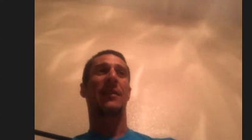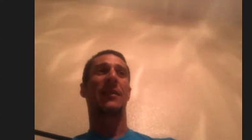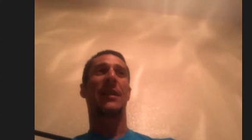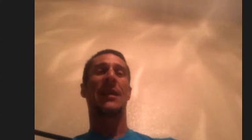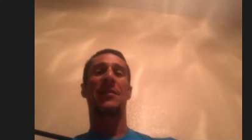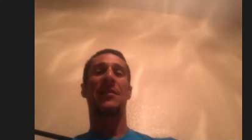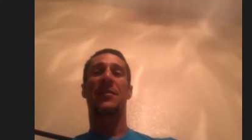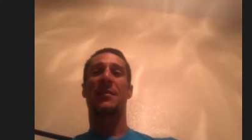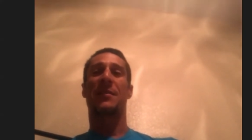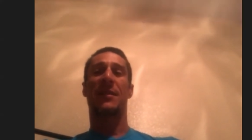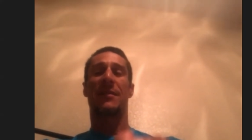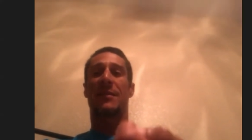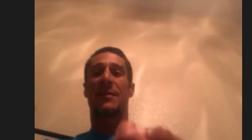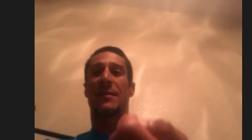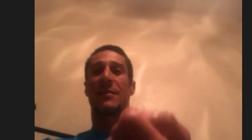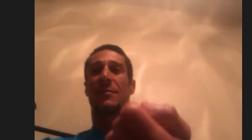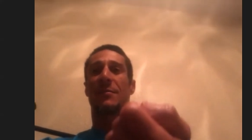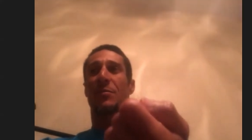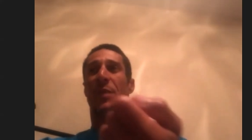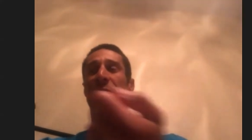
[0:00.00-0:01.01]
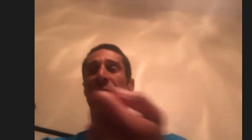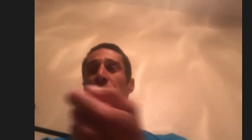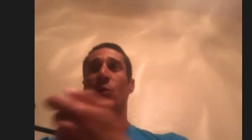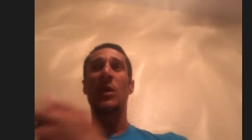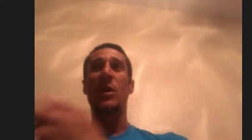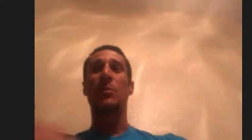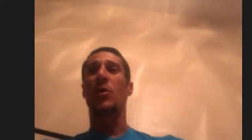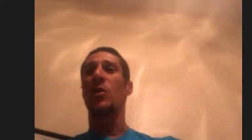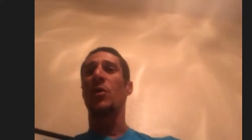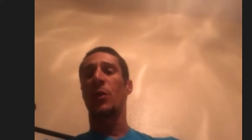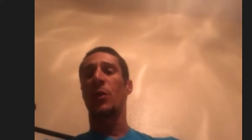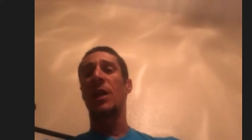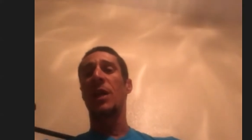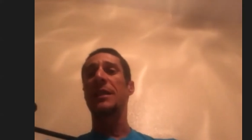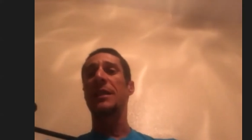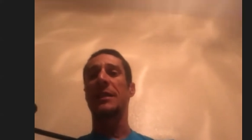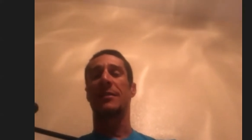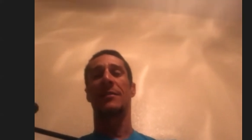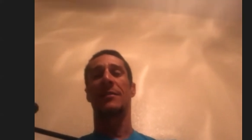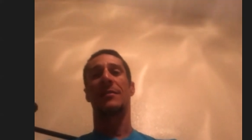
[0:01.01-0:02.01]
as by doing more
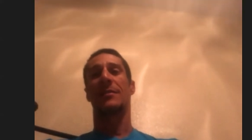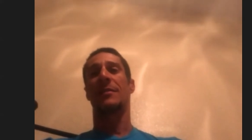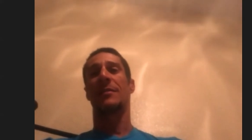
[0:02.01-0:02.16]
running.